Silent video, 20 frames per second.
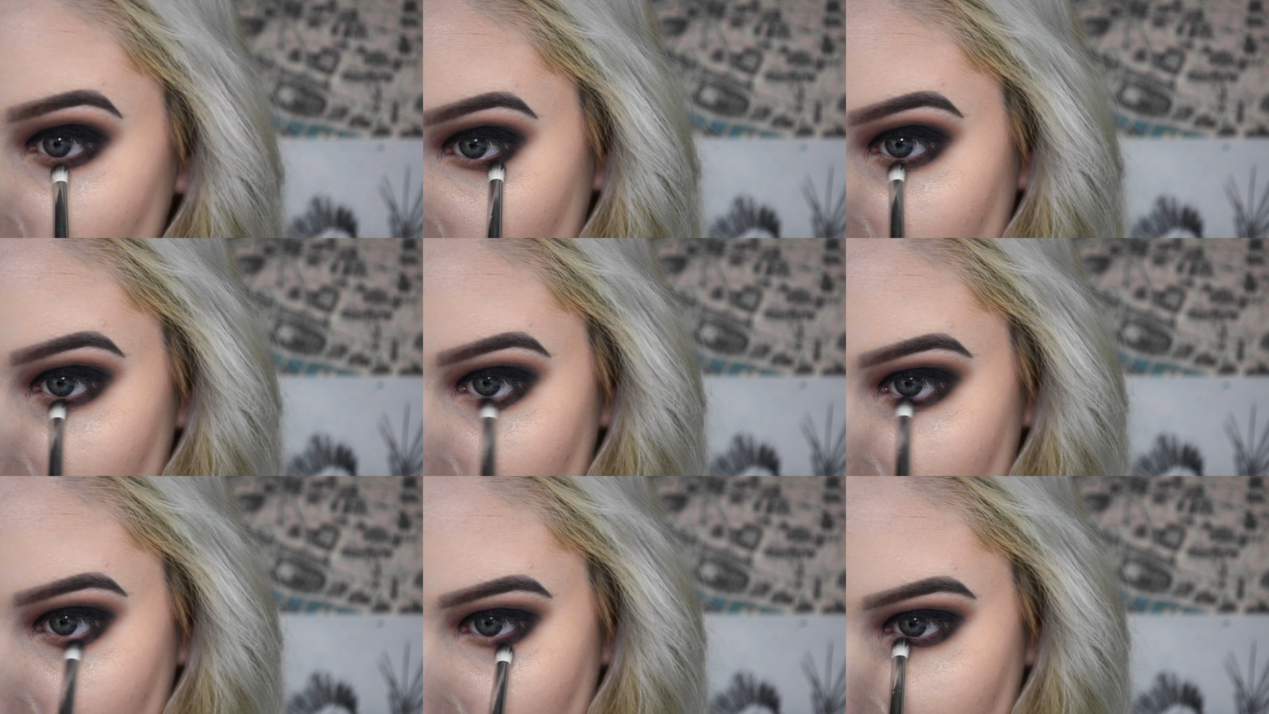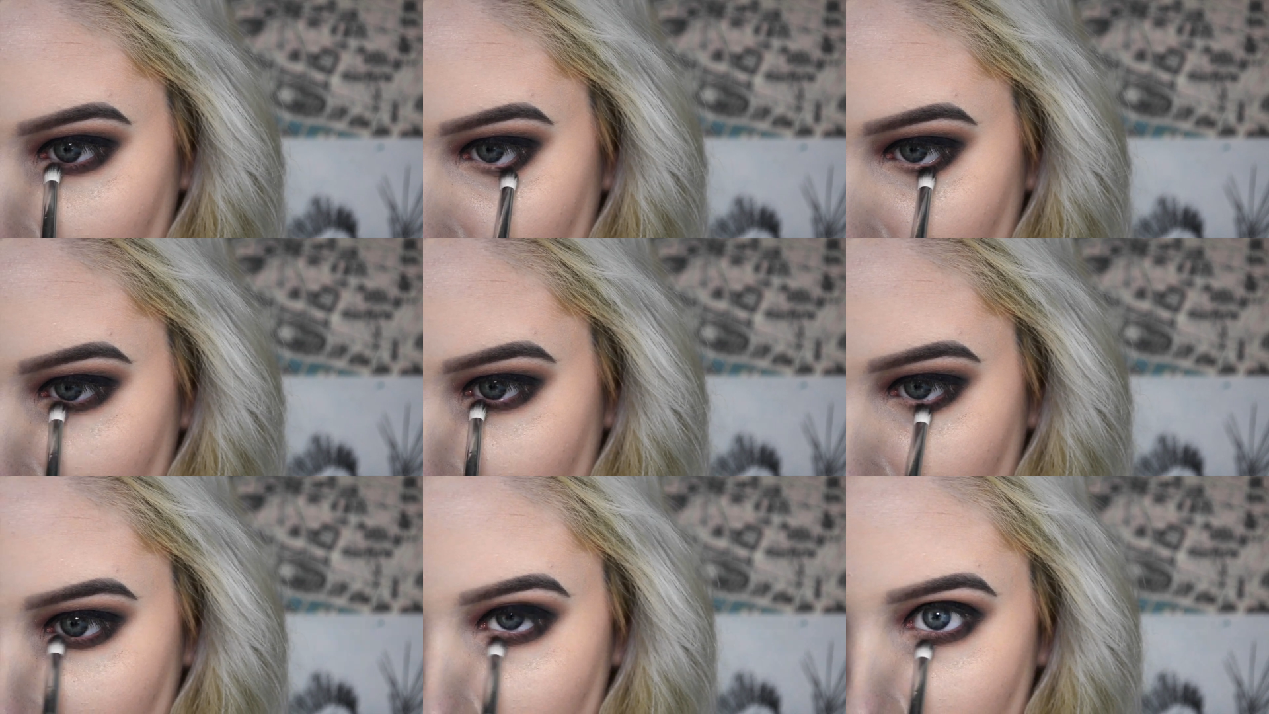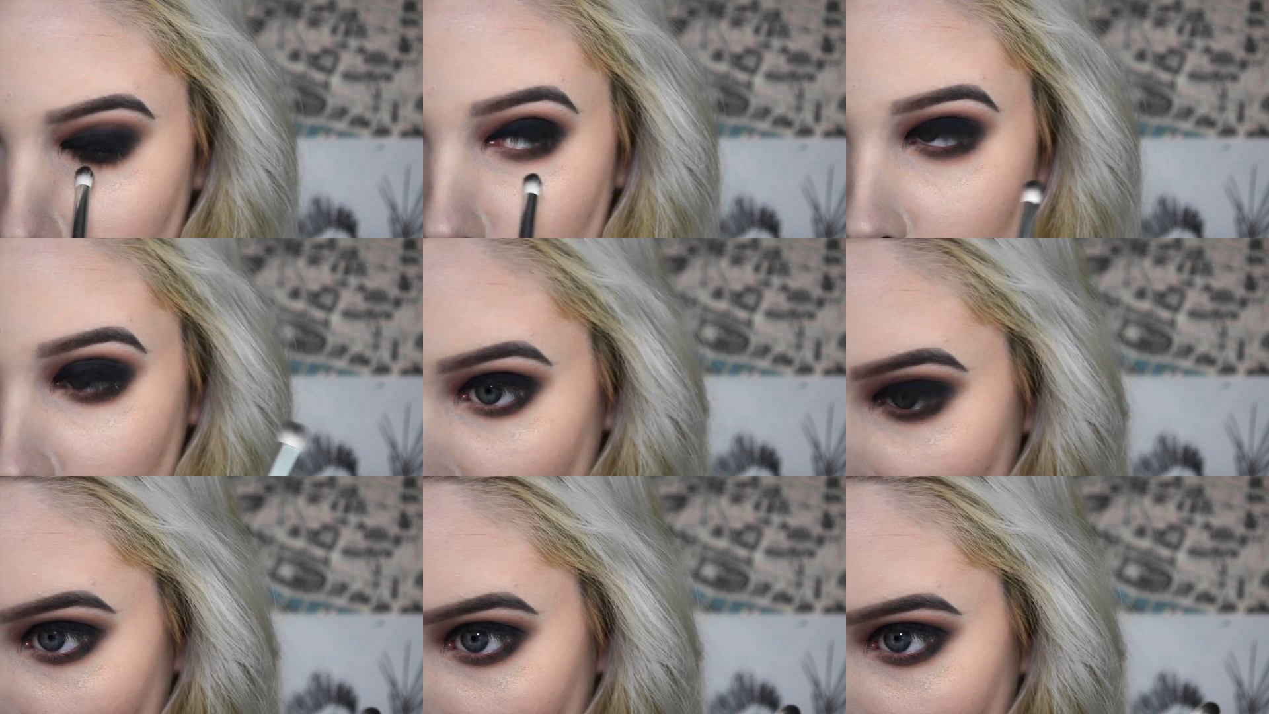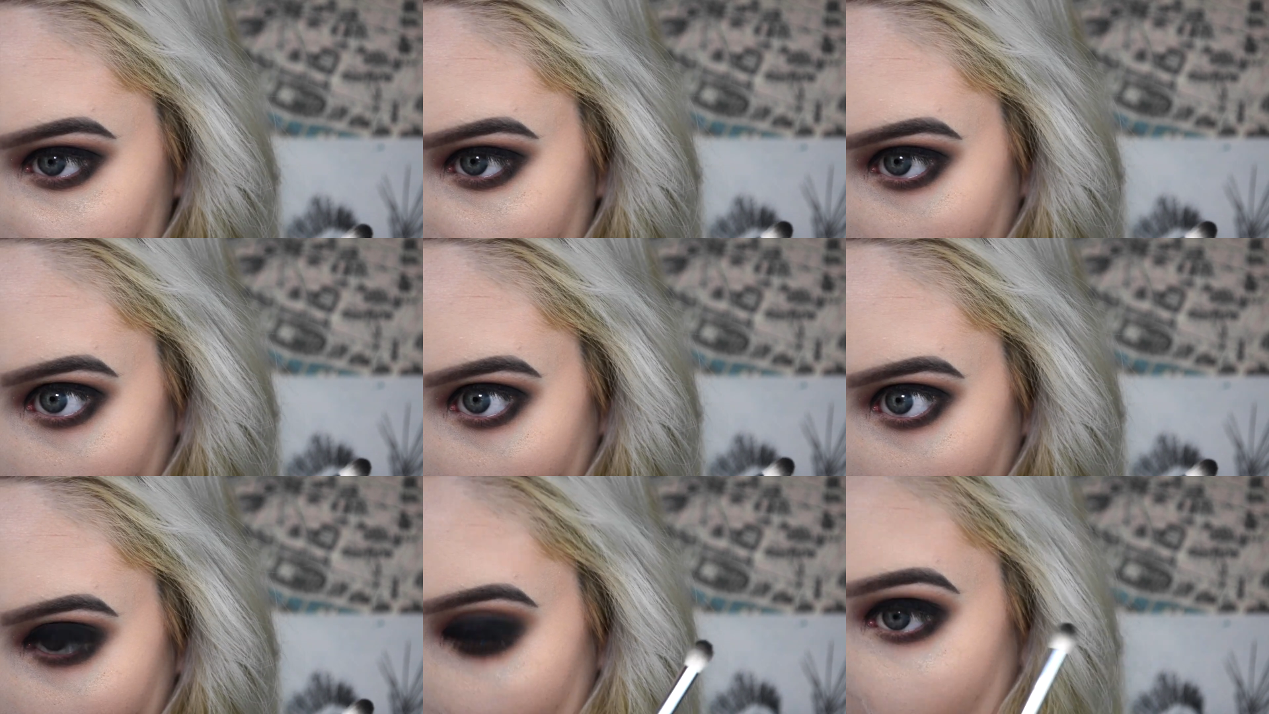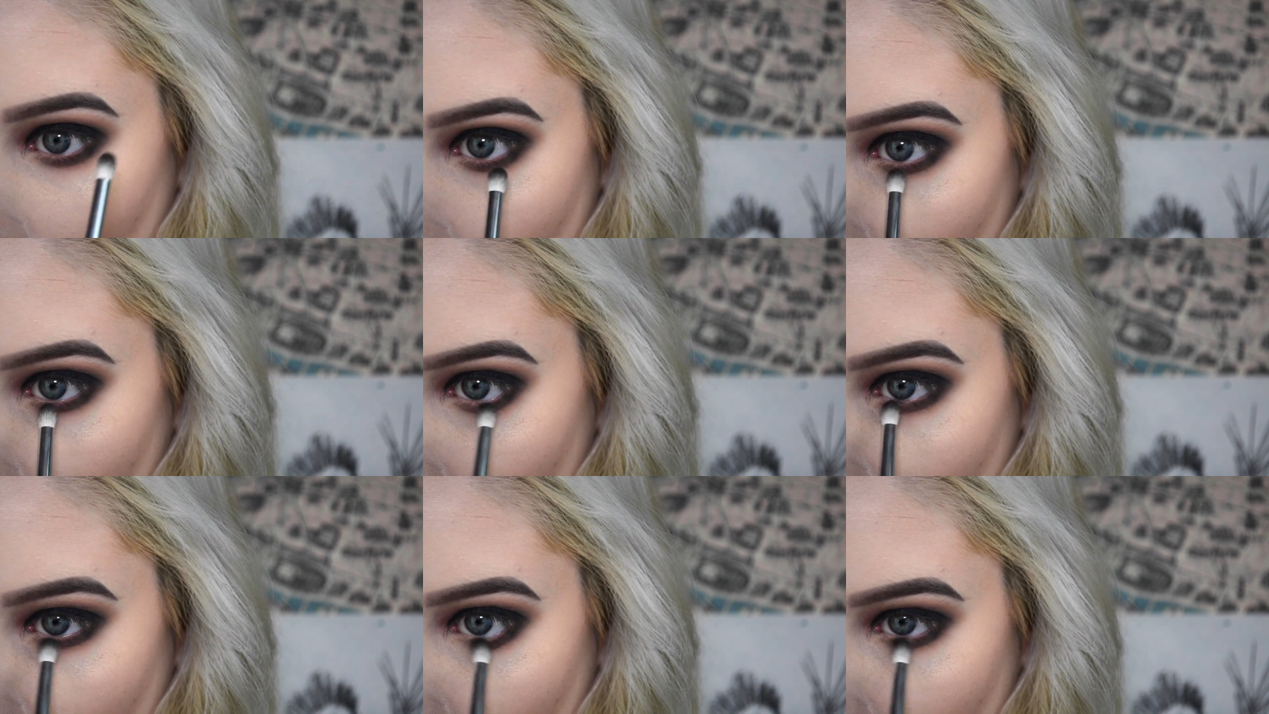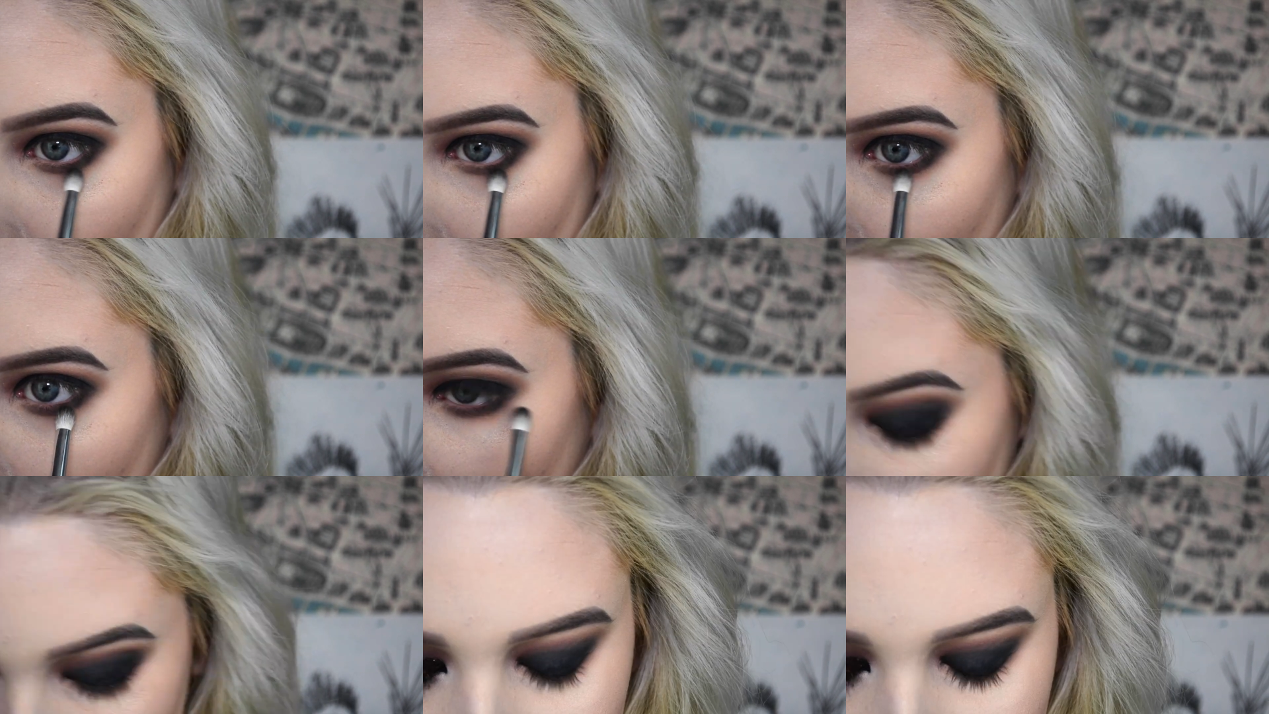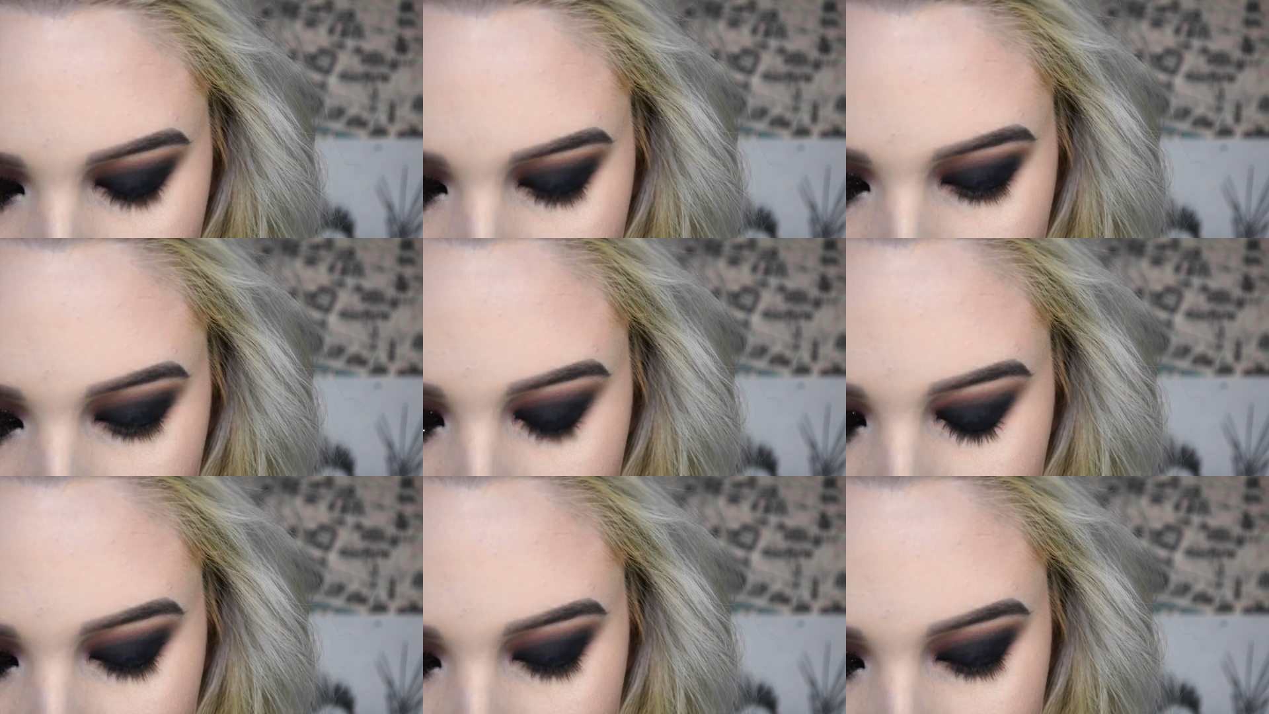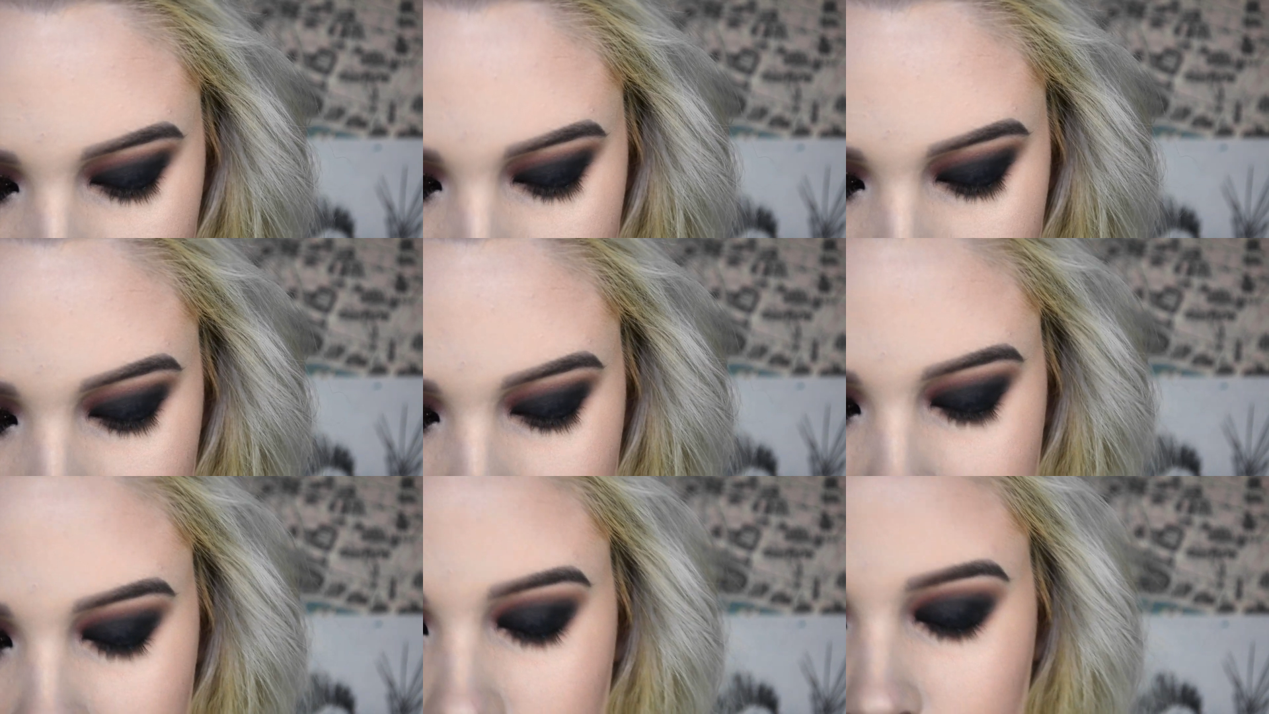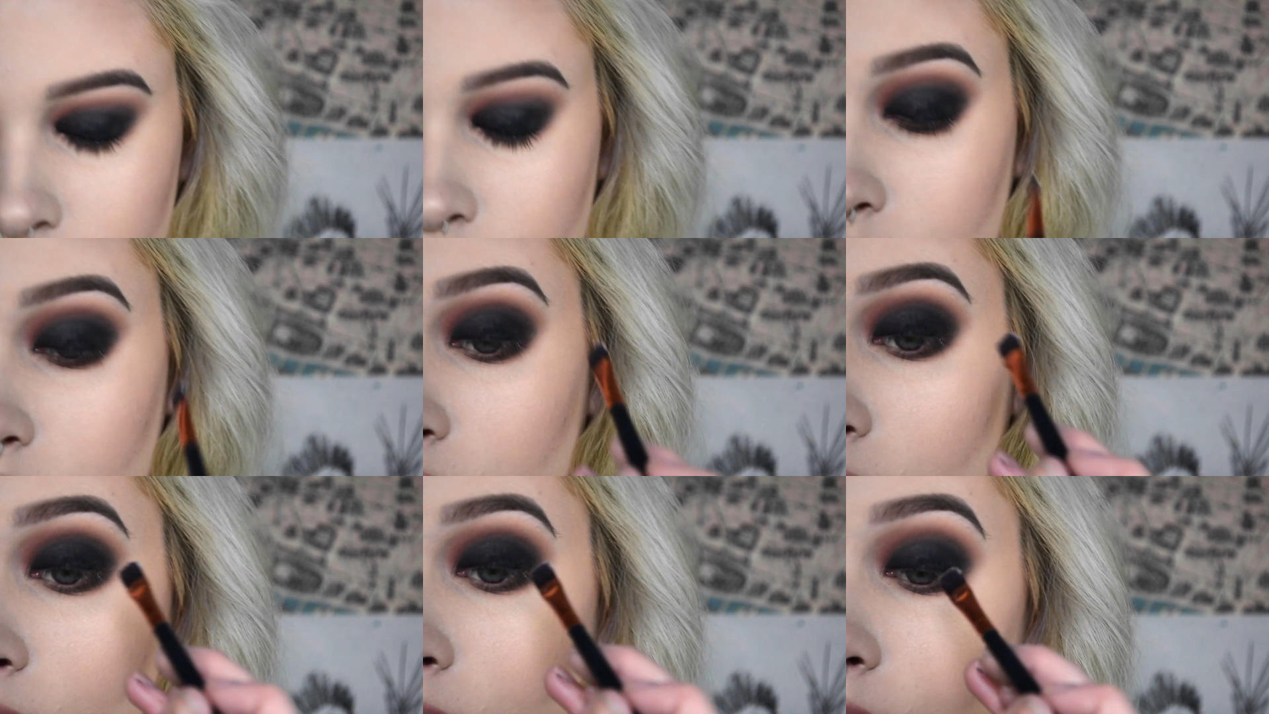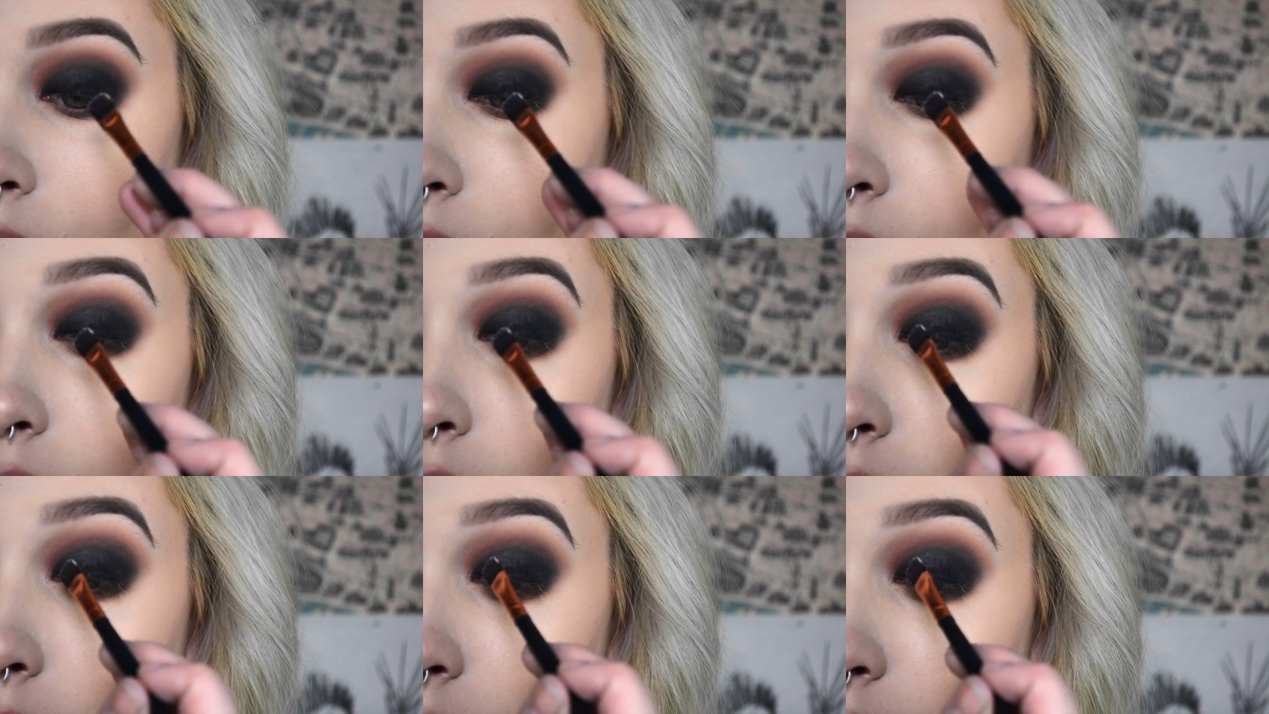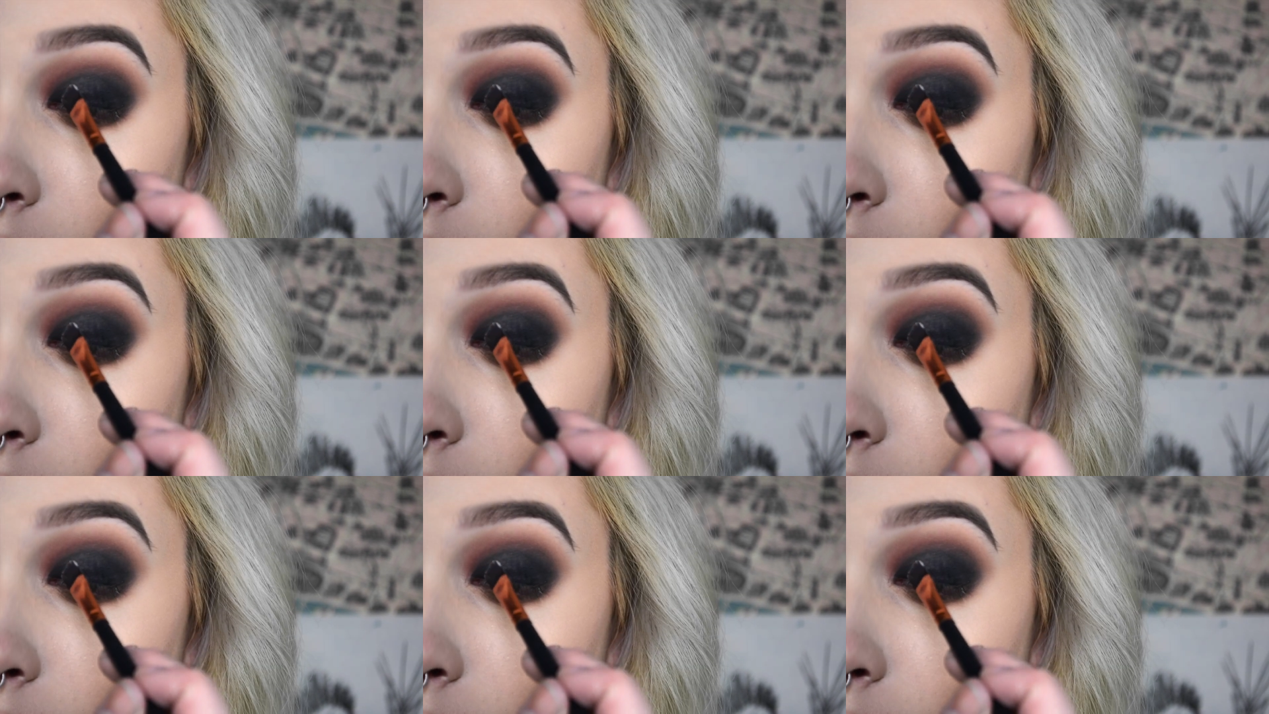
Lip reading: (no speaker visible)